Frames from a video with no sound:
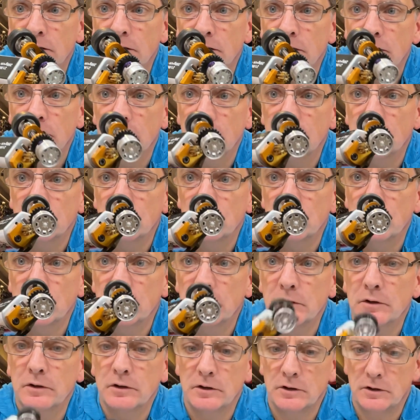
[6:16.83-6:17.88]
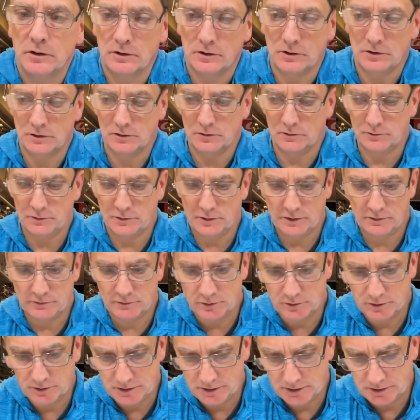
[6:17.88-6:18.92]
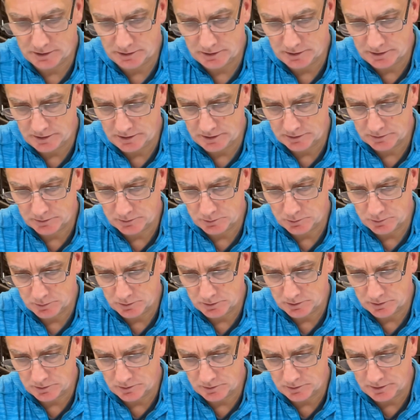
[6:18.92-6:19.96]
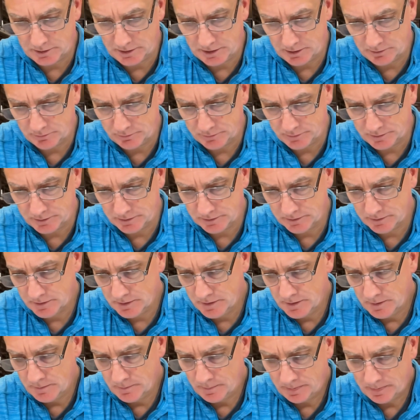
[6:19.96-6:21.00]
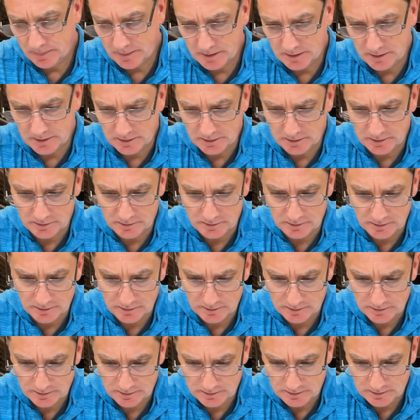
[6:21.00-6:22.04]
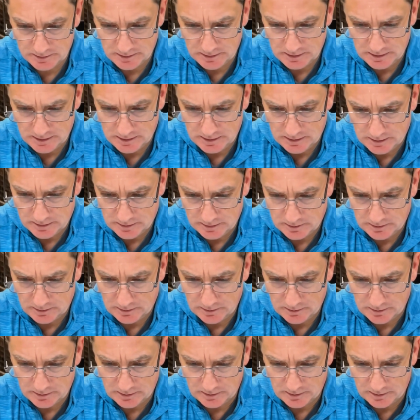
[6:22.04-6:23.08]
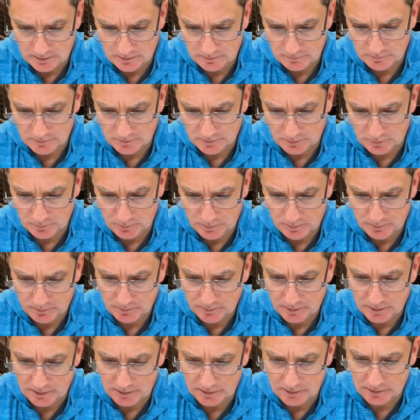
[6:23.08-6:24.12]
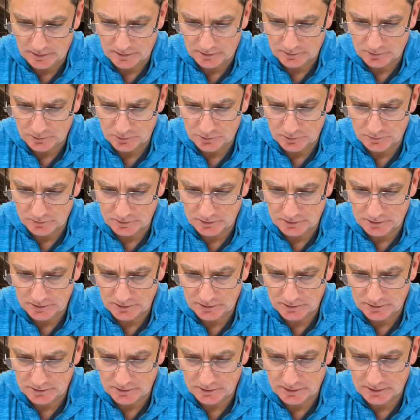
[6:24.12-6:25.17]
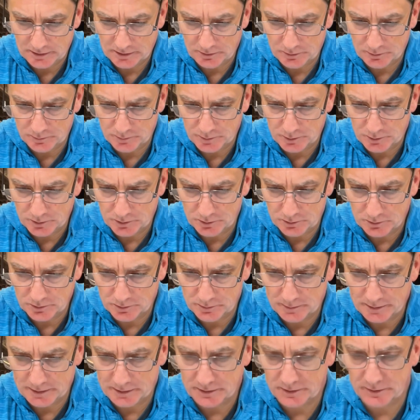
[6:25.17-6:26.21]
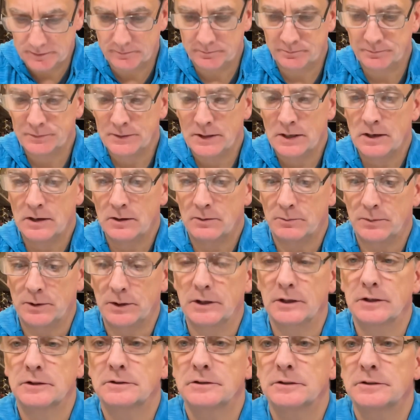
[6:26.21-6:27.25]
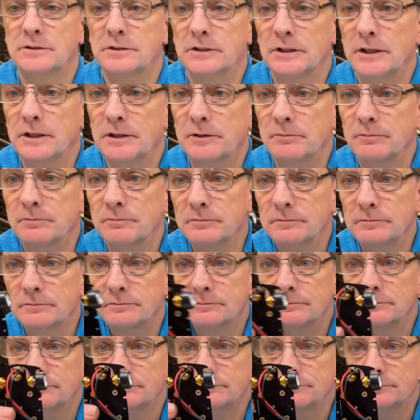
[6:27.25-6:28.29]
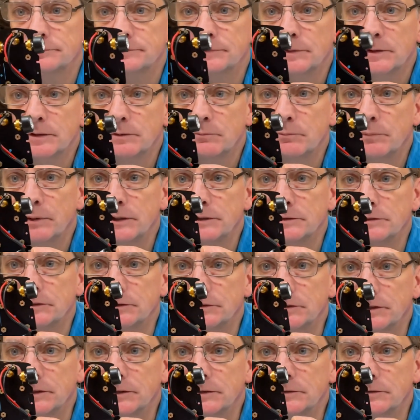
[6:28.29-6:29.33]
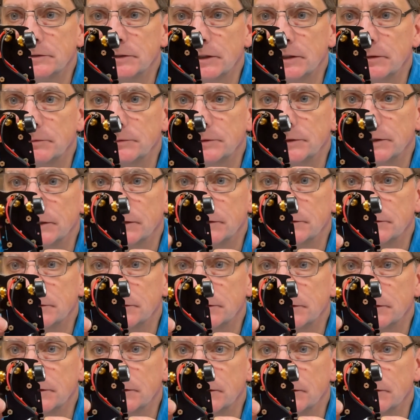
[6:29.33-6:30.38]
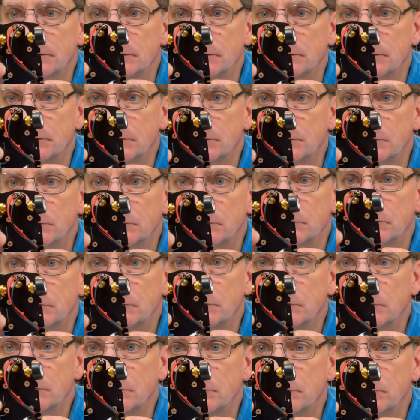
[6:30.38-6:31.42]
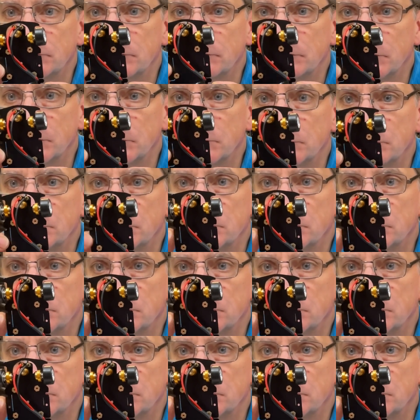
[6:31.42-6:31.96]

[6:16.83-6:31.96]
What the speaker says: had one of, I've only had the Escort or the Alpha, and I didn't really pay that close of attention to how the motor was mounted. But it's the same, basically the same chassis. You got the little float